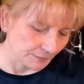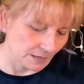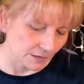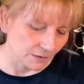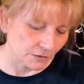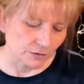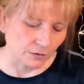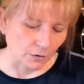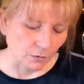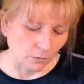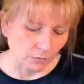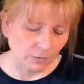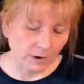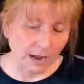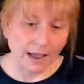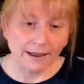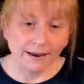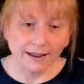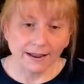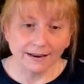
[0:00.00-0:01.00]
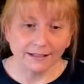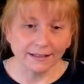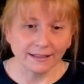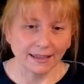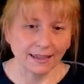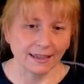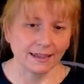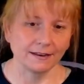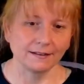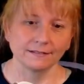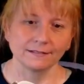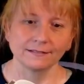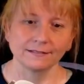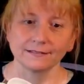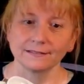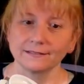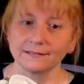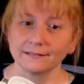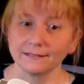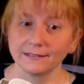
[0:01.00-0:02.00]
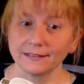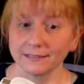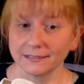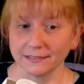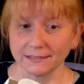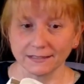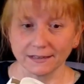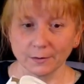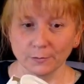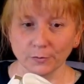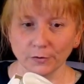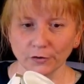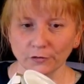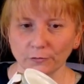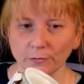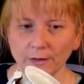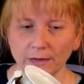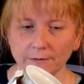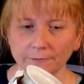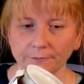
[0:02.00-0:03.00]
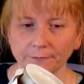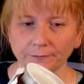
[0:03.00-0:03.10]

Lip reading: so right out of the gate, this is an improvement.